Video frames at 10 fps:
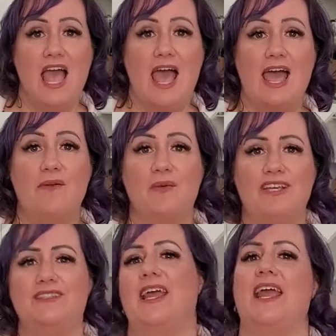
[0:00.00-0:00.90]
and
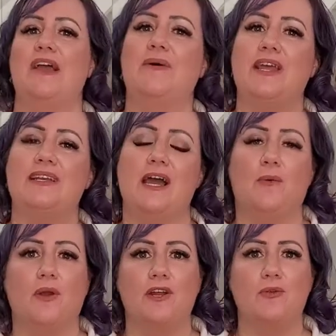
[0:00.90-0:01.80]
we say, okay, now
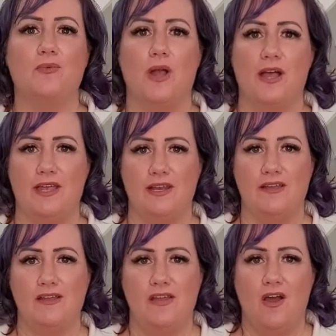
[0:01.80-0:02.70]
we're gonna
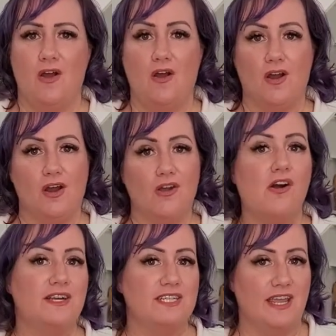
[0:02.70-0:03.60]
run our
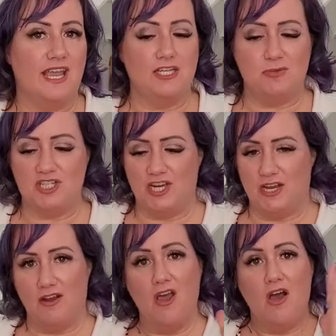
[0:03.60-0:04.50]
content cash machine